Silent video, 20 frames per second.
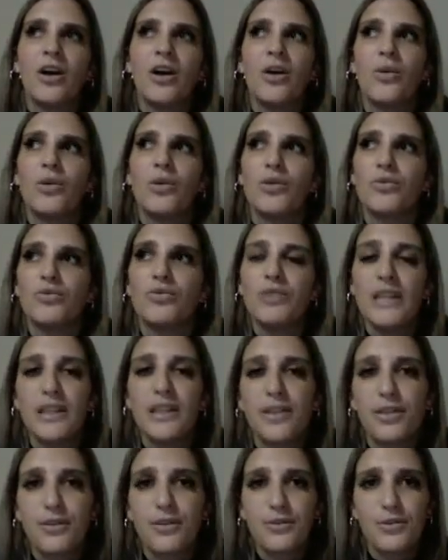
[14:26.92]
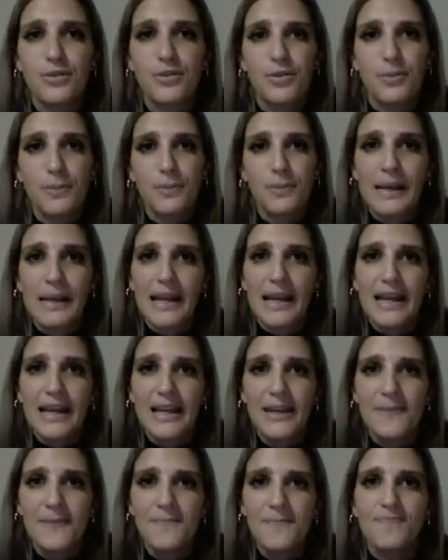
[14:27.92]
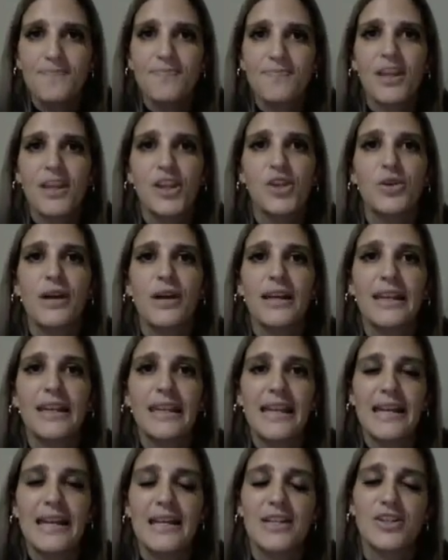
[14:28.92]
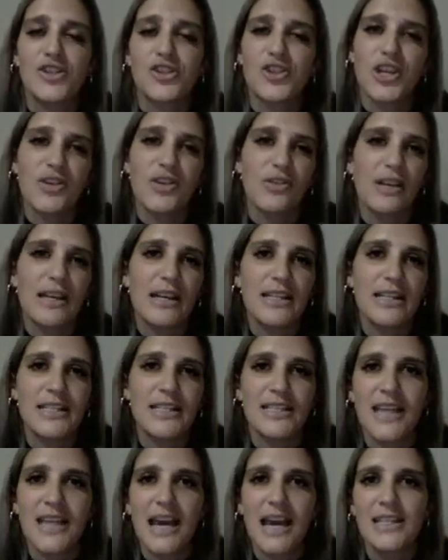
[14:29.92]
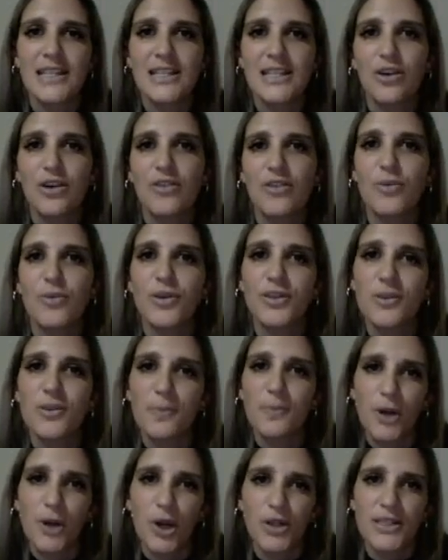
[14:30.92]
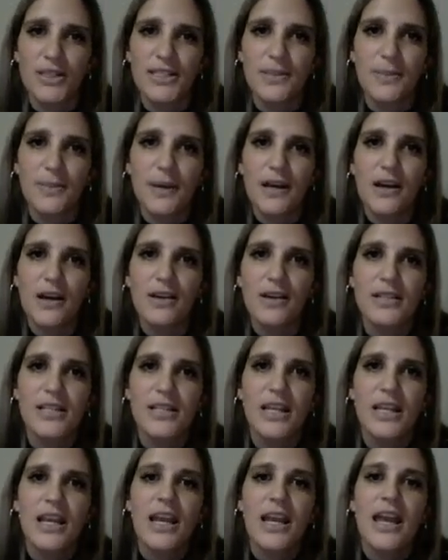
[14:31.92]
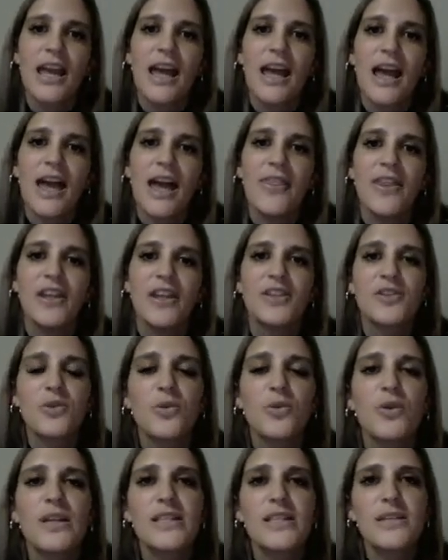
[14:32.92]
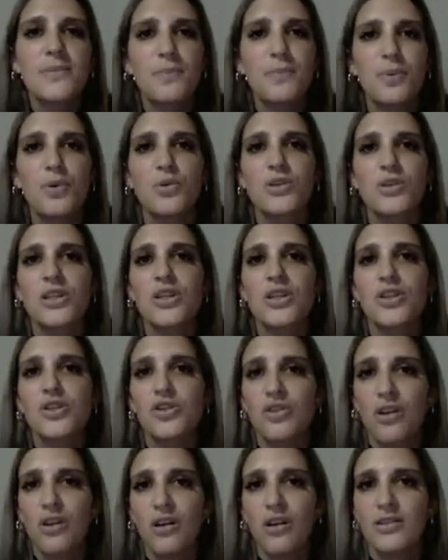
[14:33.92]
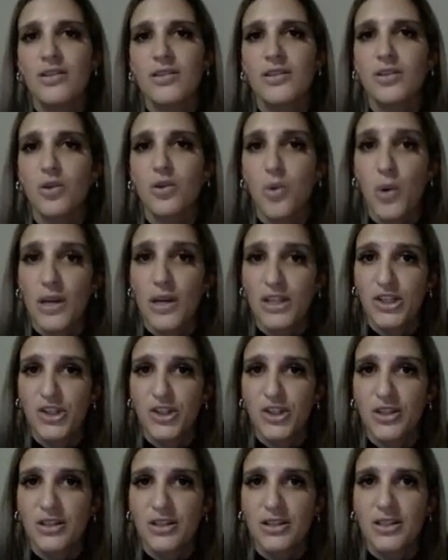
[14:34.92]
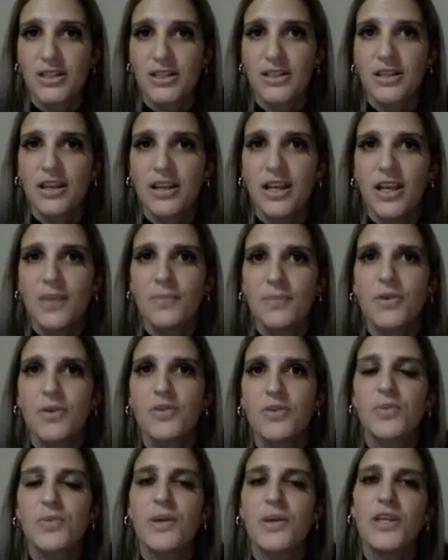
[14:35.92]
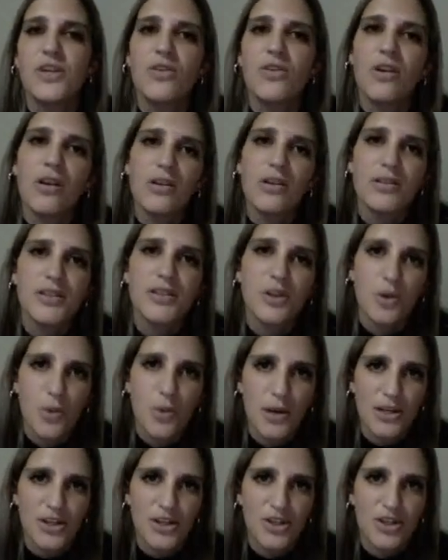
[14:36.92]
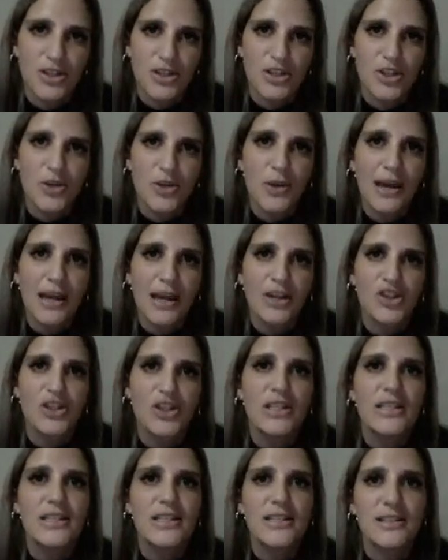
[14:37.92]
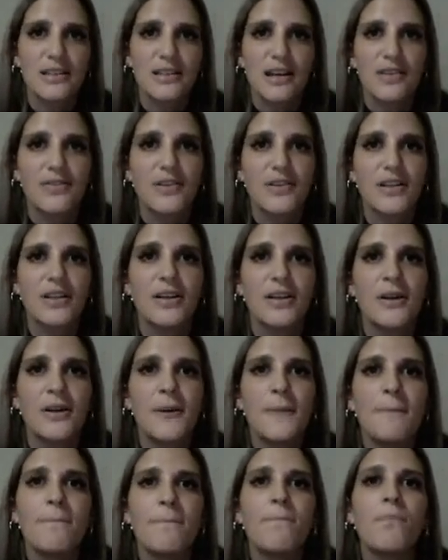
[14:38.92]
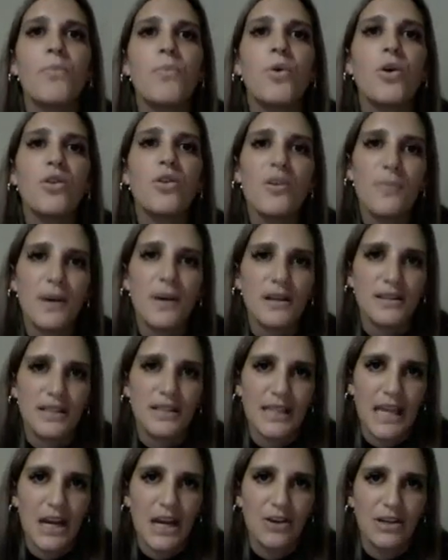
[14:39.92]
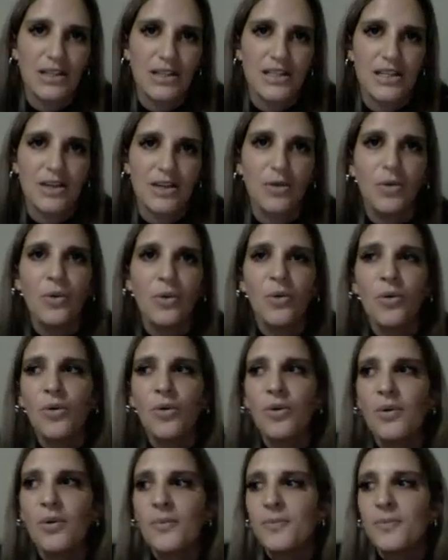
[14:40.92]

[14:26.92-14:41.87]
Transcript: we'll read through the play, you'll get a general understanding of what the plot's about, and then it's always important to answer questions, because when you answer questions, you actually discover more about the character or